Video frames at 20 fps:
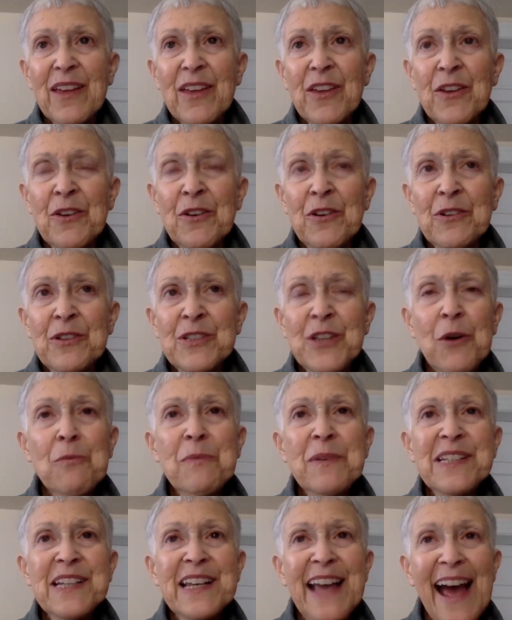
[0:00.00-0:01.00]
you're
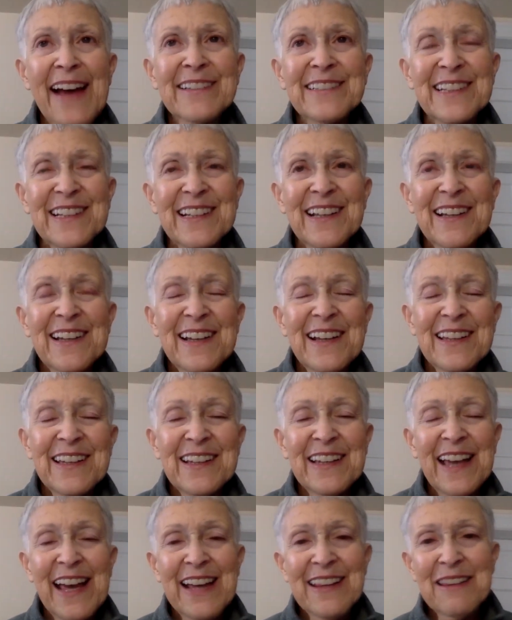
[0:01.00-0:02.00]
so busy
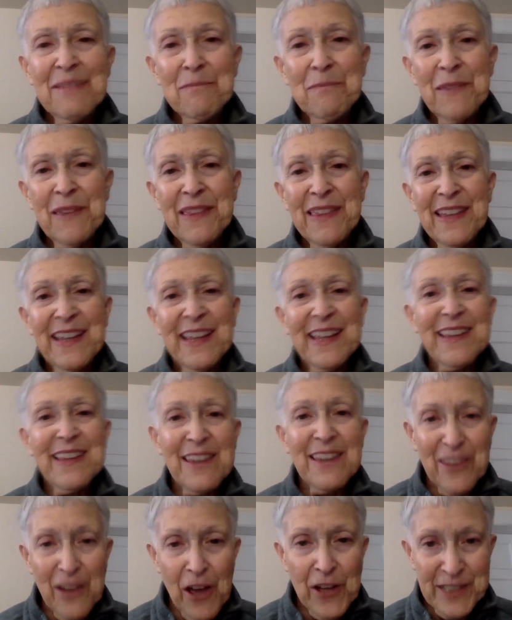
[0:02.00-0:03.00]
counting, you can't be
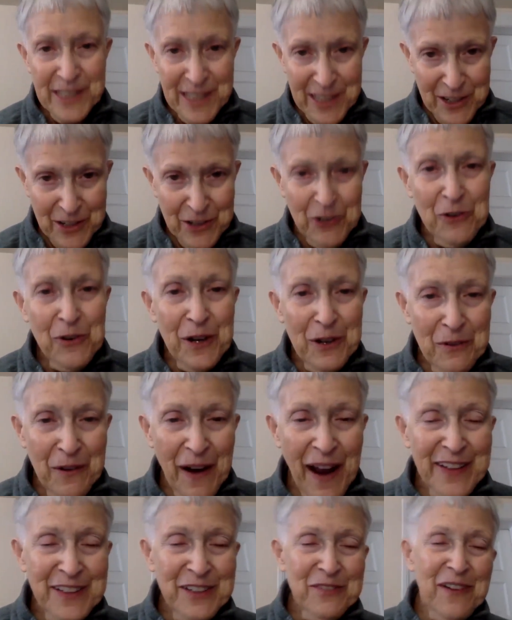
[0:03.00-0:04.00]
thinking of thoughts that are
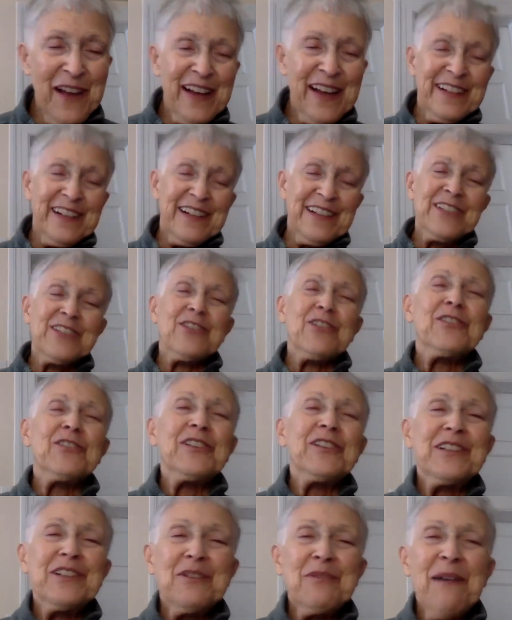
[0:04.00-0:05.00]
going round and round in a
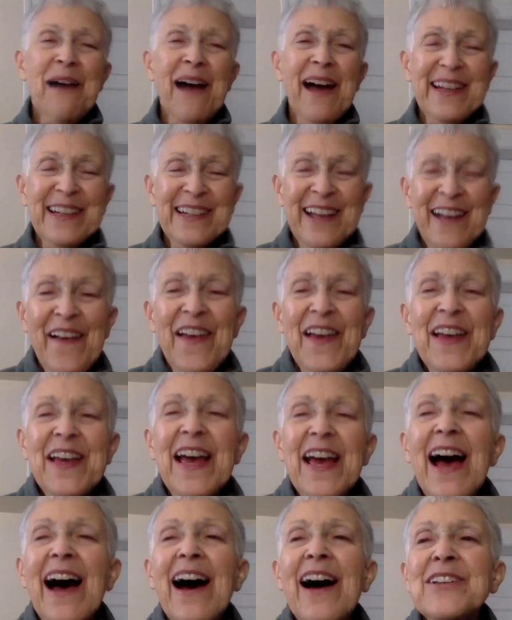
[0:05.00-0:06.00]
circle in your mind.
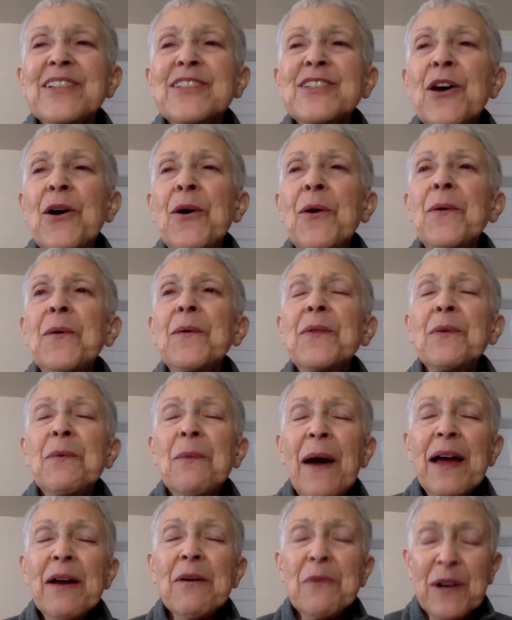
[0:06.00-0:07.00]
So the
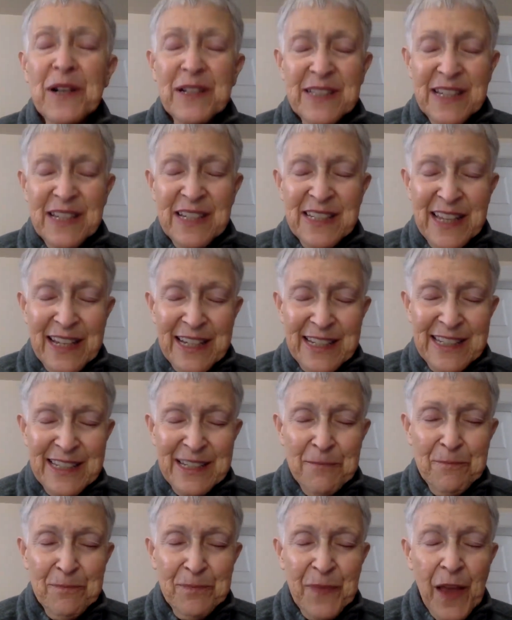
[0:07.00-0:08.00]
way it works is
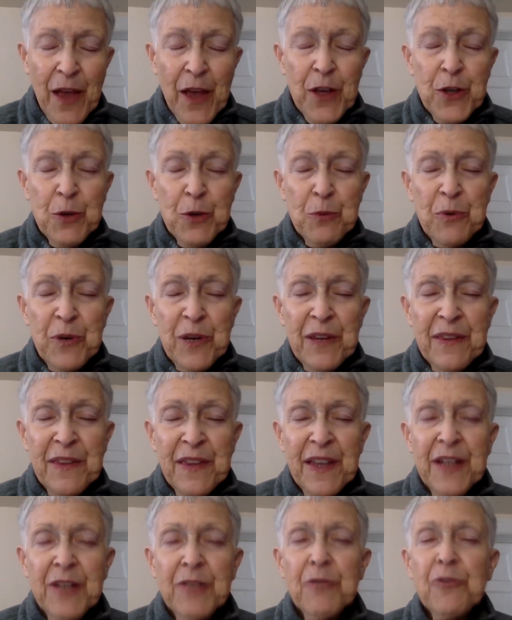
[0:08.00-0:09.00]
this. You breathe
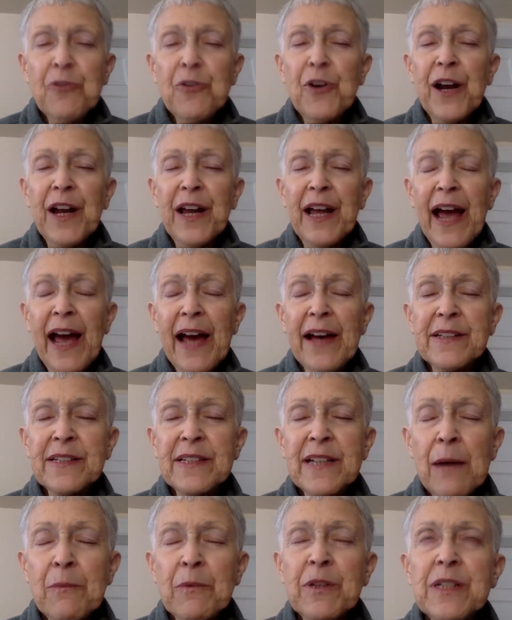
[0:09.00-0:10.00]
in for a
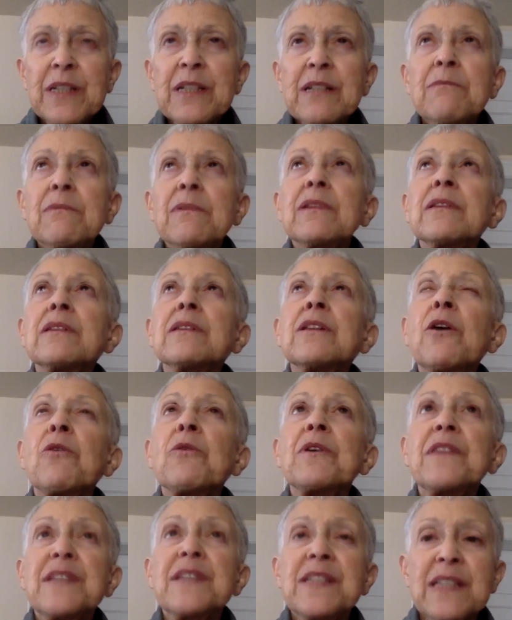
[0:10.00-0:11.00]
count. I'm going to
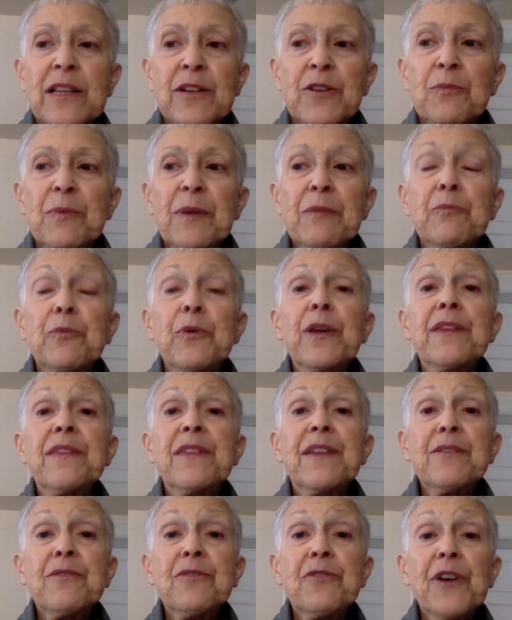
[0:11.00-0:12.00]
lower this a little bit. Breathe
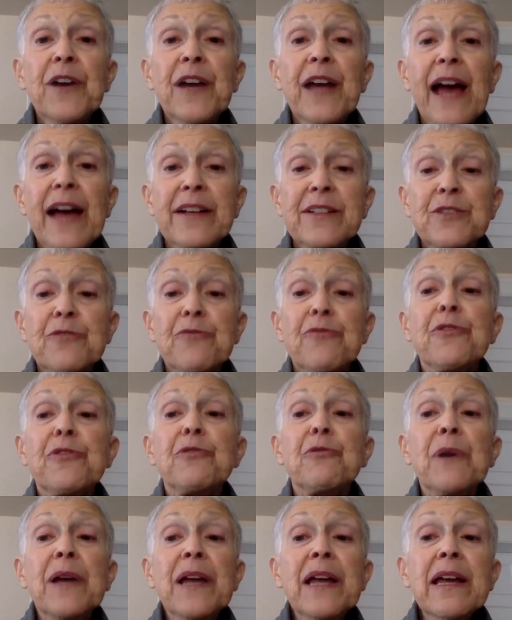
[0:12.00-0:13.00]
in for a count of
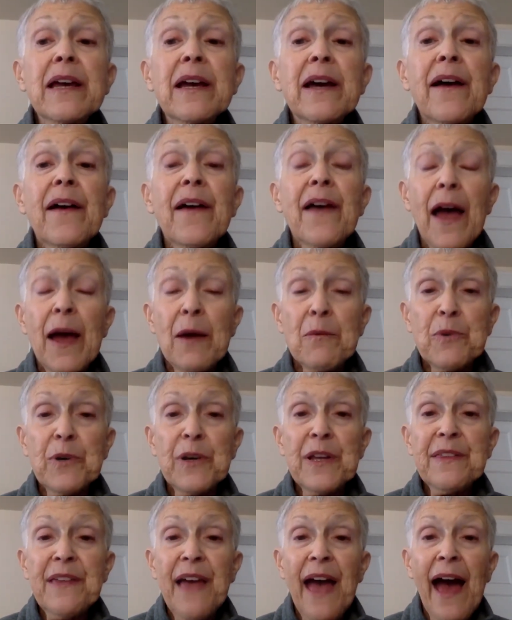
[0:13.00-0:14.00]
3 and
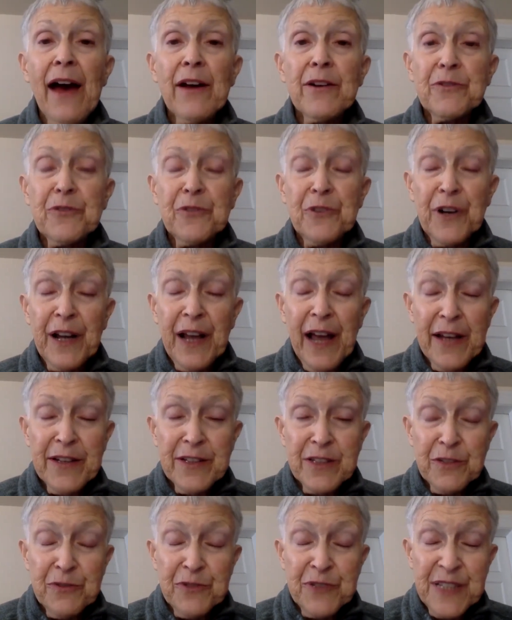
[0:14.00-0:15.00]
breathe out for a
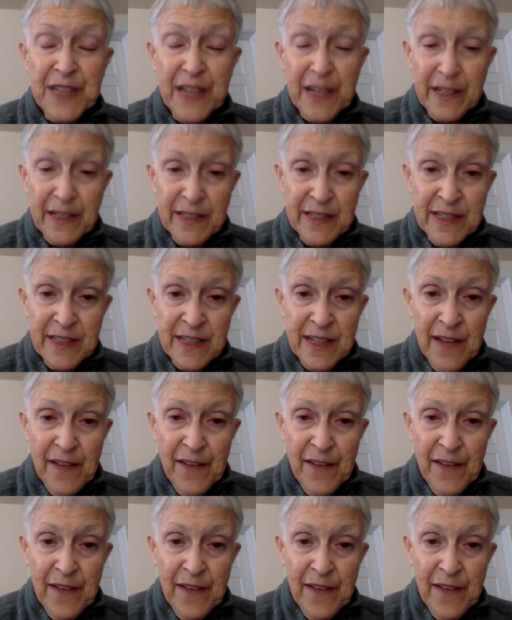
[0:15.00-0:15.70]
count of 6.